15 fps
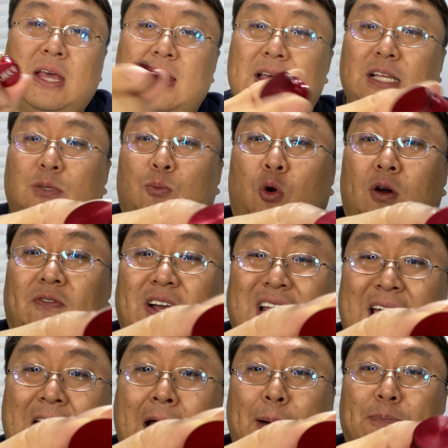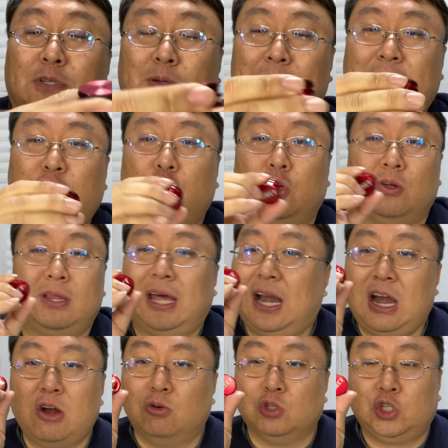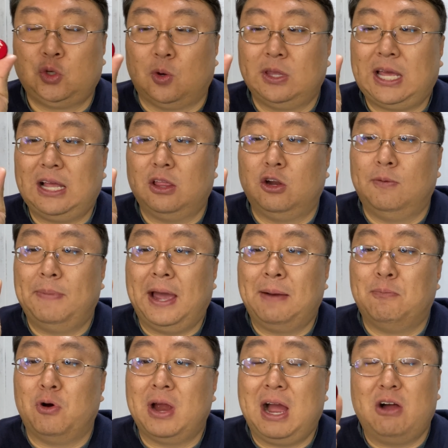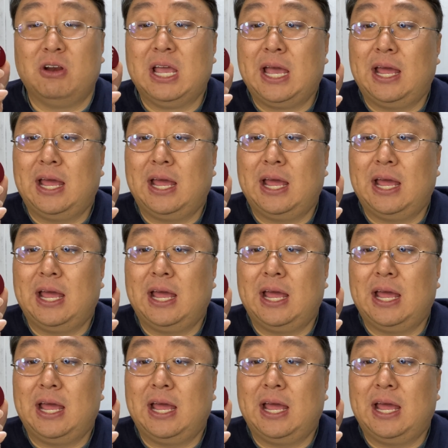that's more of a cap to make sure that I don't short that little bad boy out.